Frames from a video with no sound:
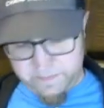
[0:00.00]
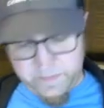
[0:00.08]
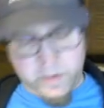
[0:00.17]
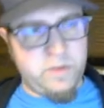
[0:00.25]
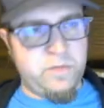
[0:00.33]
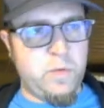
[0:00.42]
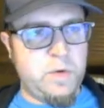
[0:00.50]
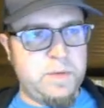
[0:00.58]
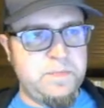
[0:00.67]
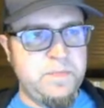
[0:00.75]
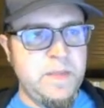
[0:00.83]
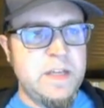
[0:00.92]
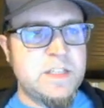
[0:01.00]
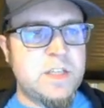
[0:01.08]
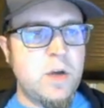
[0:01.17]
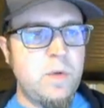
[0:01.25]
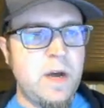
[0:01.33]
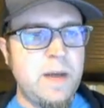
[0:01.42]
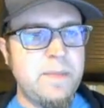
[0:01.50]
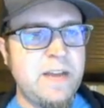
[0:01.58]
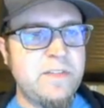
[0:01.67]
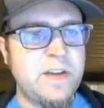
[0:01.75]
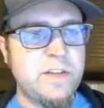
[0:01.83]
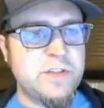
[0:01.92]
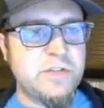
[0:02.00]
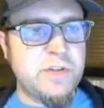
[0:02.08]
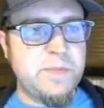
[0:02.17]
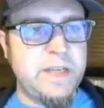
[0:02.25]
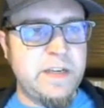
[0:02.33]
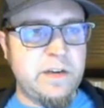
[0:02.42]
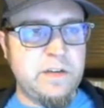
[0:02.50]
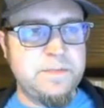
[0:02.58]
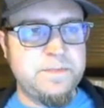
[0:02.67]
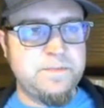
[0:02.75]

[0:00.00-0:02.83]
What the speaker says: going forward. So I'm going to have another script here.